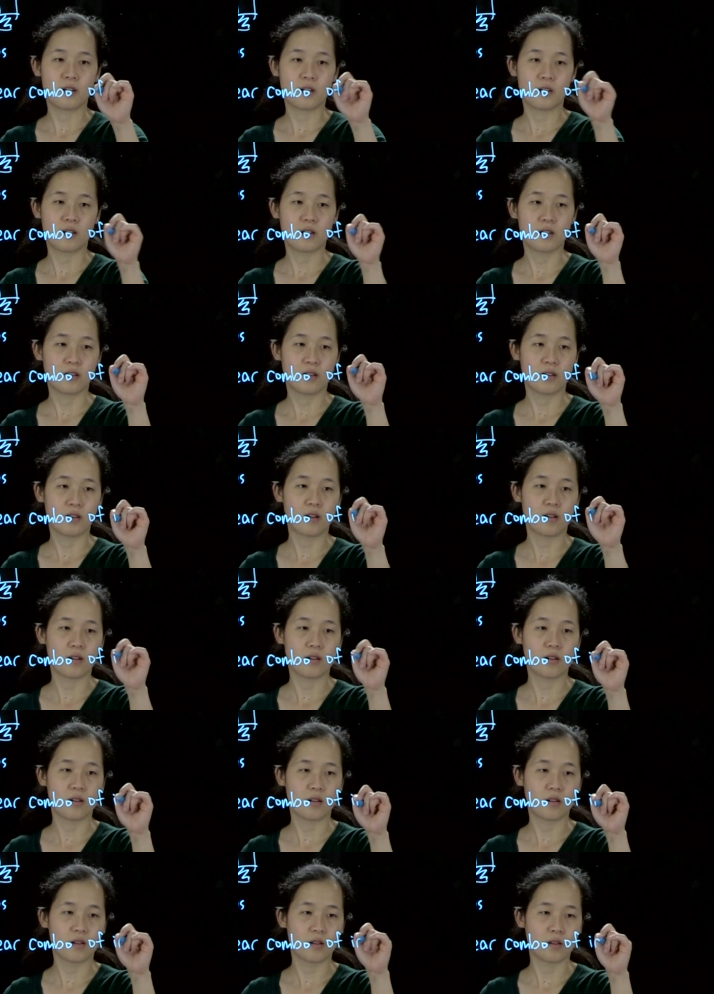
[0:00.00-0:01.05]

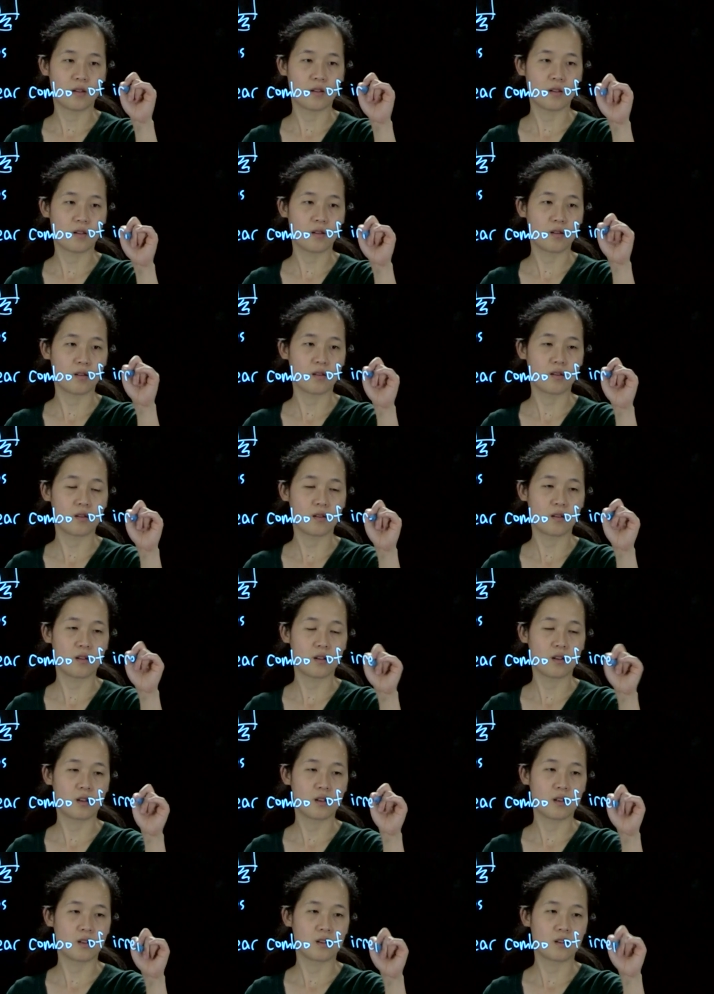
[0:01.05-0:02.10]

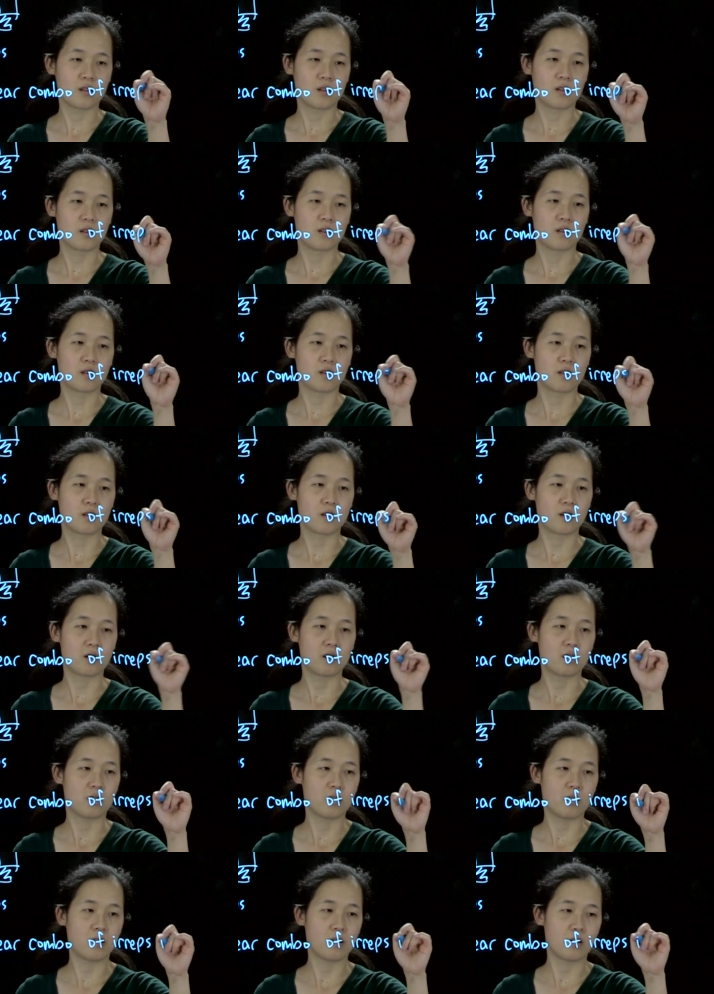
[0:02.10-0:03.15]

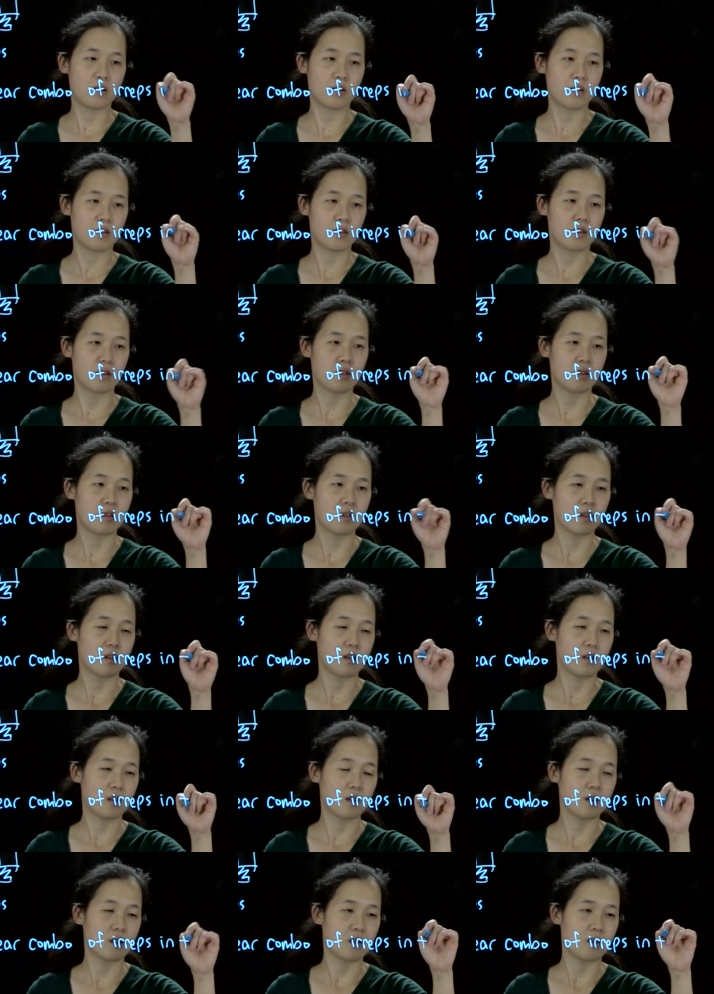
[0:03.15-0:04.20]

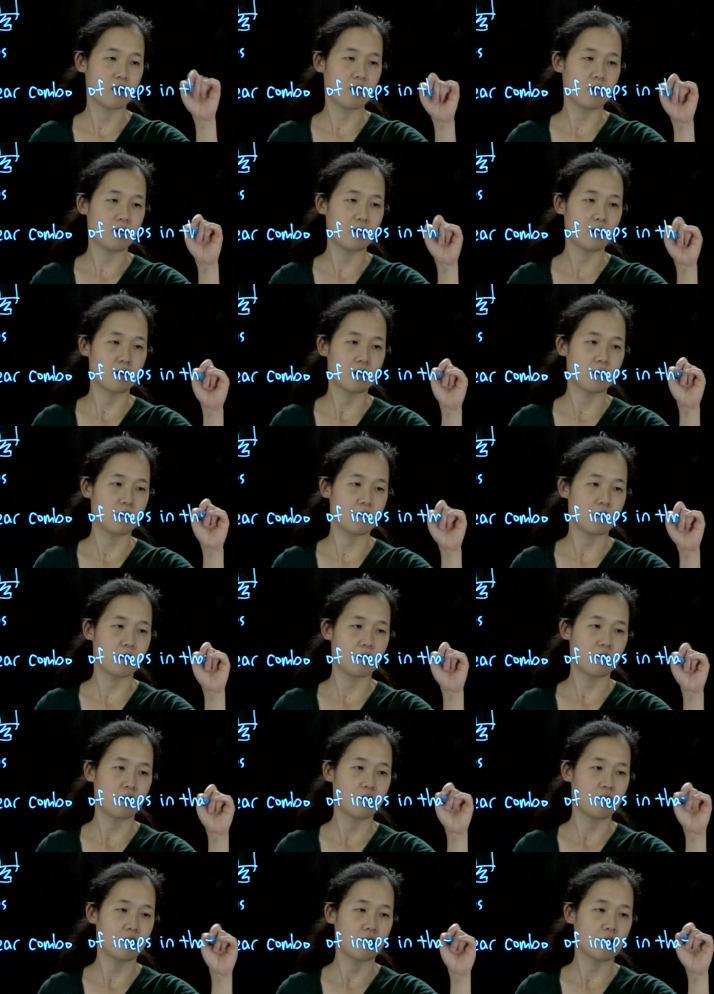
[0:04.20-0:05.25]

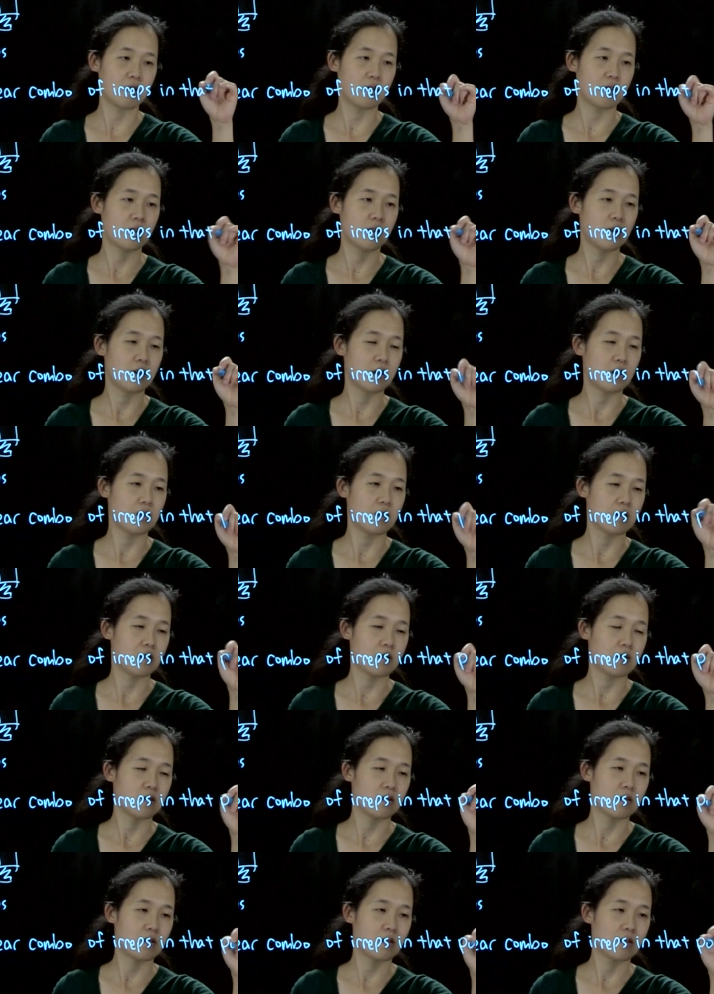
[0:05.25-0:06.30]

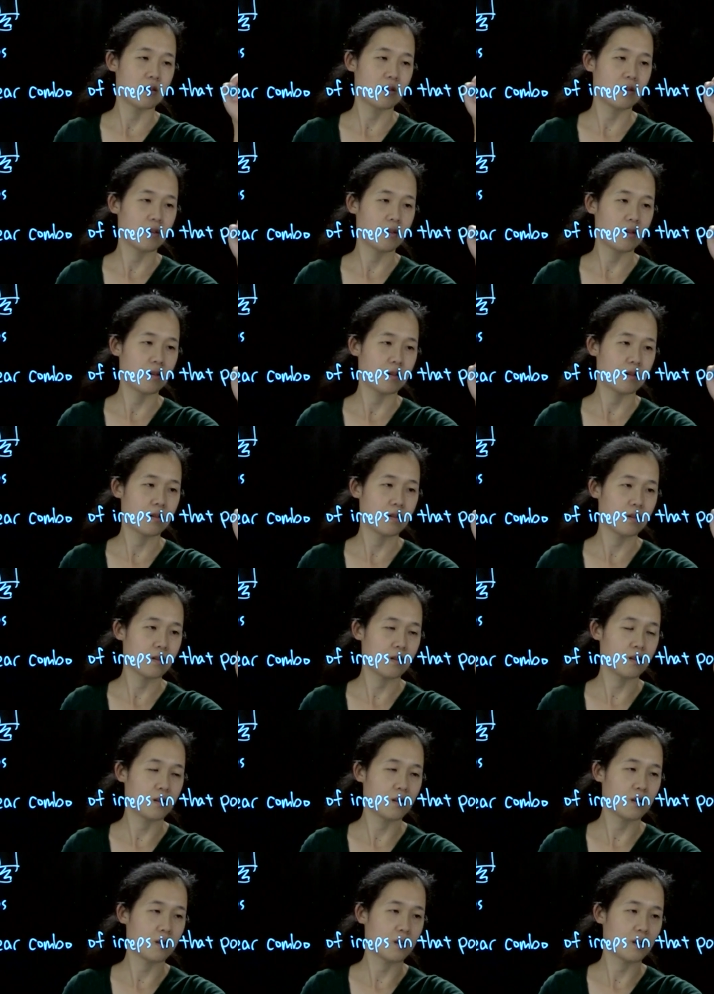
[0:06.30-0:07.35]

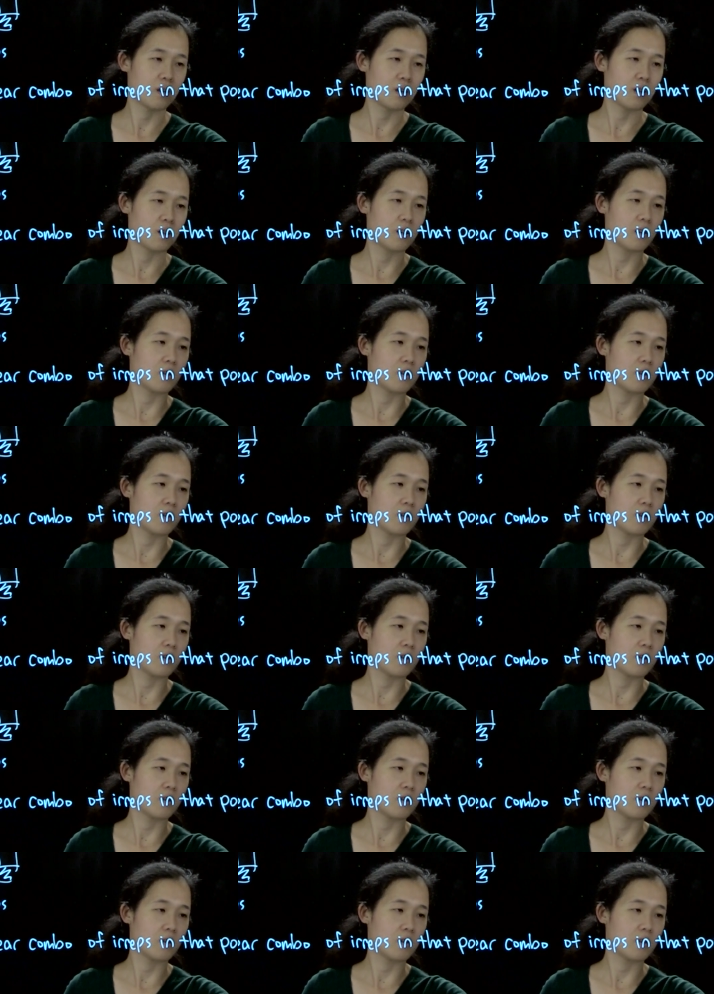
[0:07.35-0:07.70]
(no one is talking)